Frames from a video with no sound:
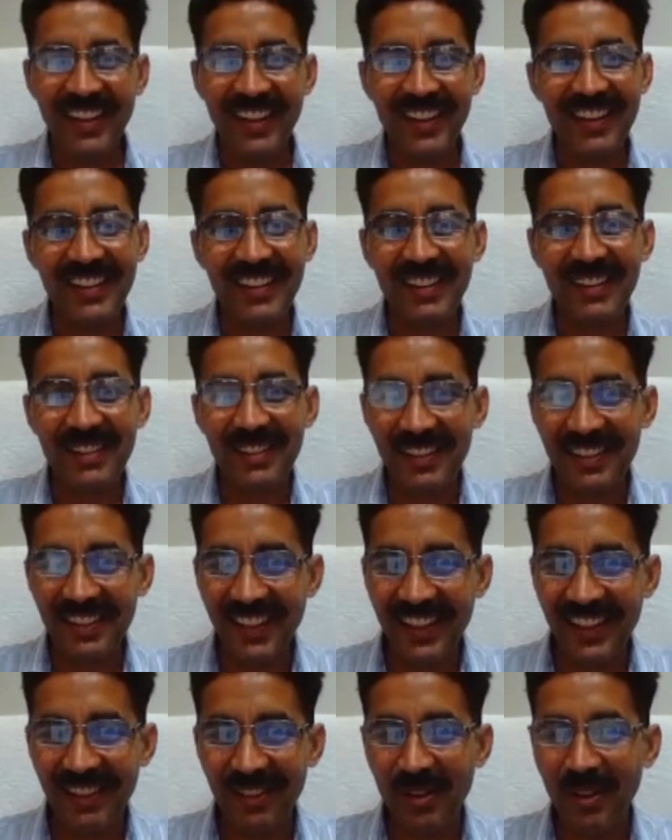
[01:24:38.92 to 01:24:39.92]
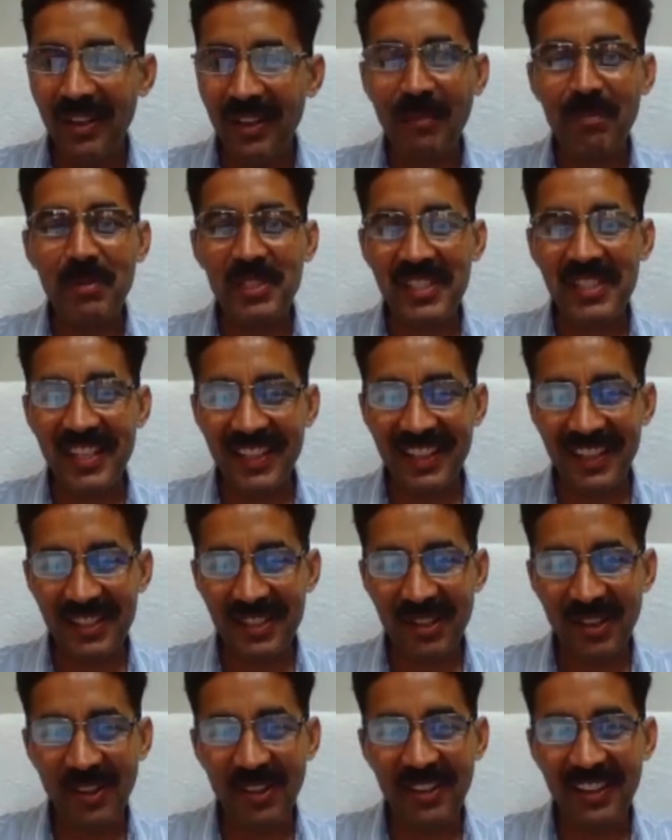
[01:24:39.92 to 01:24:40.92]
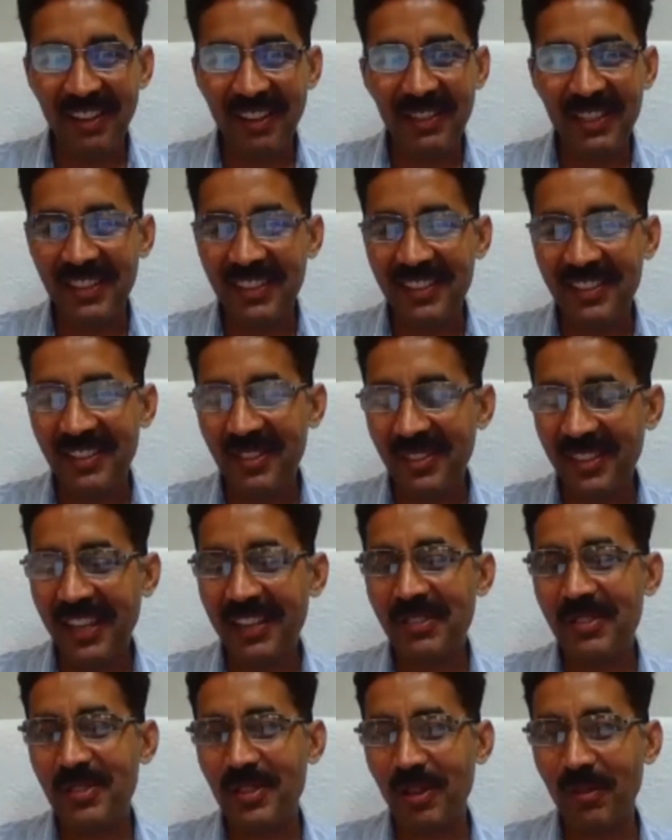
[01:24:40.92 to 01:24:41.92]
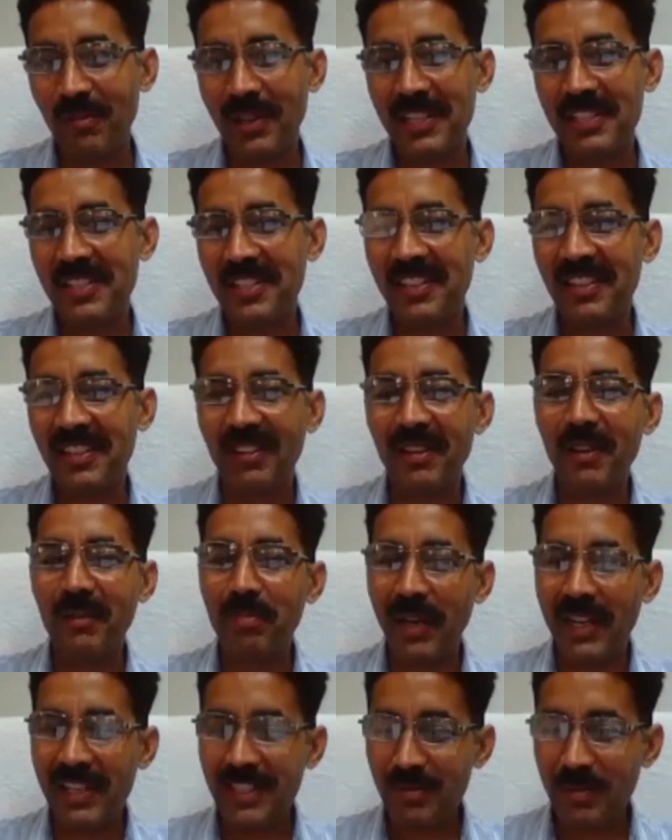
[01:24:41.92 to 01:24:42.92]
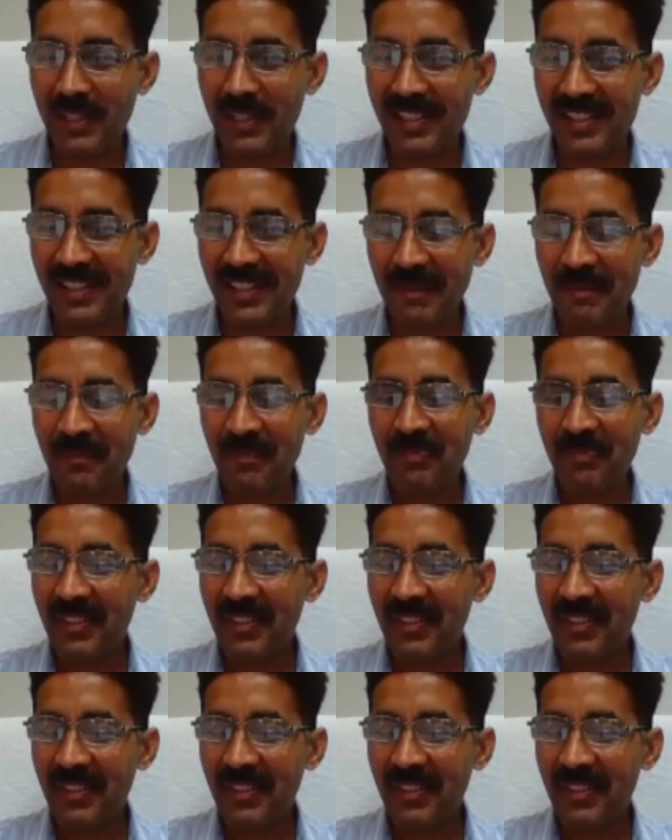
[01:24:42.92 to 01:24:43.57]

and uh, they're all appreciating your talk i mean so thank you so much uh, all participants